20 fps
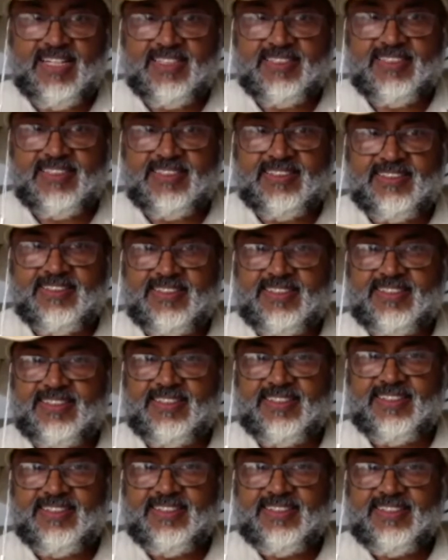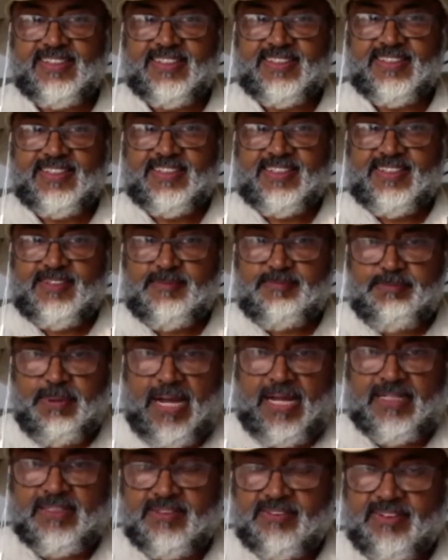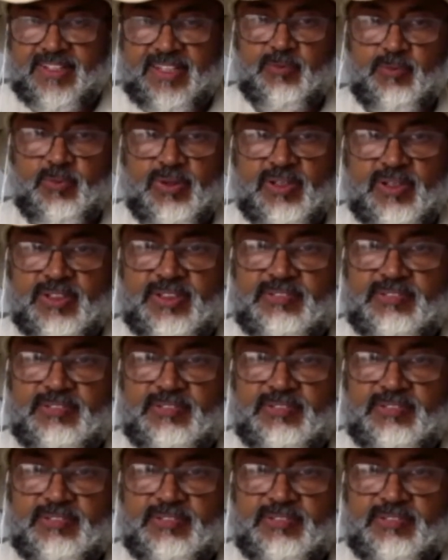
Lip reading: in the pioneering world